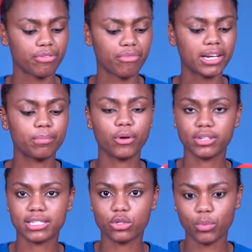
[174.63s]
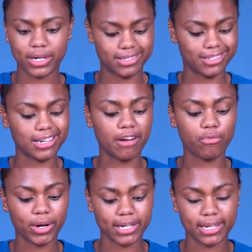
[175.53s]
thread because this one is the
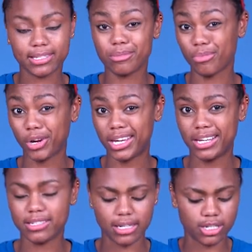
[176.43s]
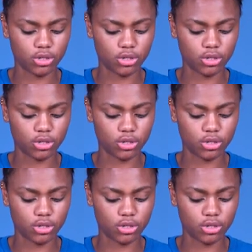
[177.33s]
tough one. It doesn't break easily.